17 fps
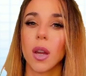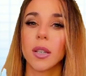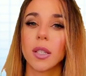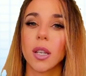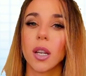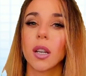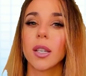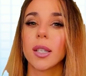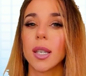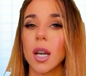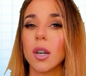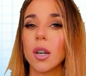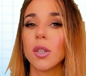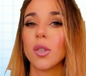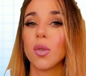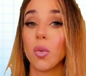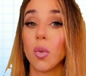until it
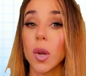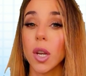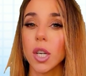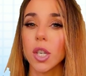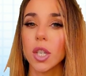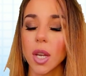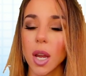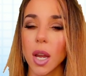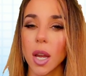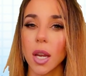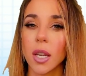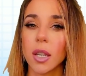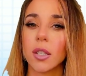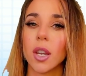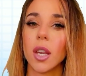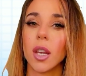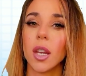tells you which
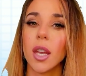side